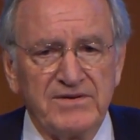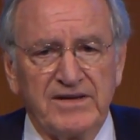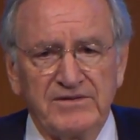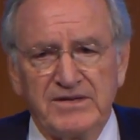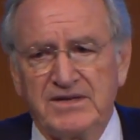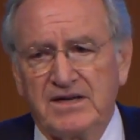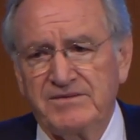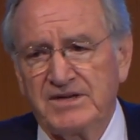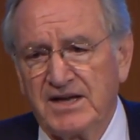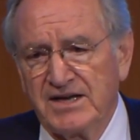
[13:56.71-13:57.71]

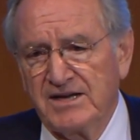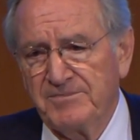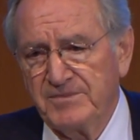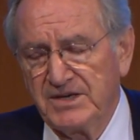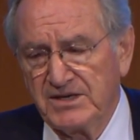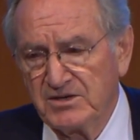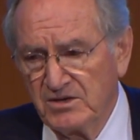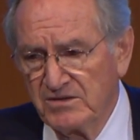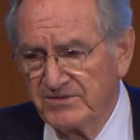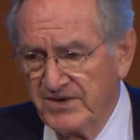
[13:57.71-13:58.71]
Delavan got up and
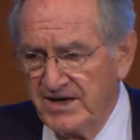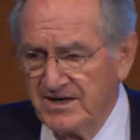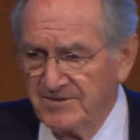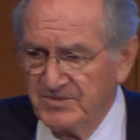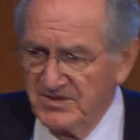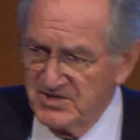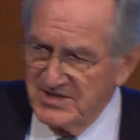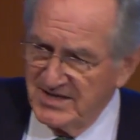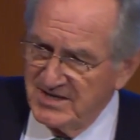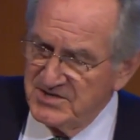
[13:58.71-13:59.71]
called Frank up to the
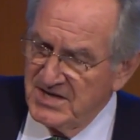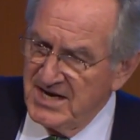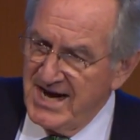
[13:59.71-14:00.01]
stage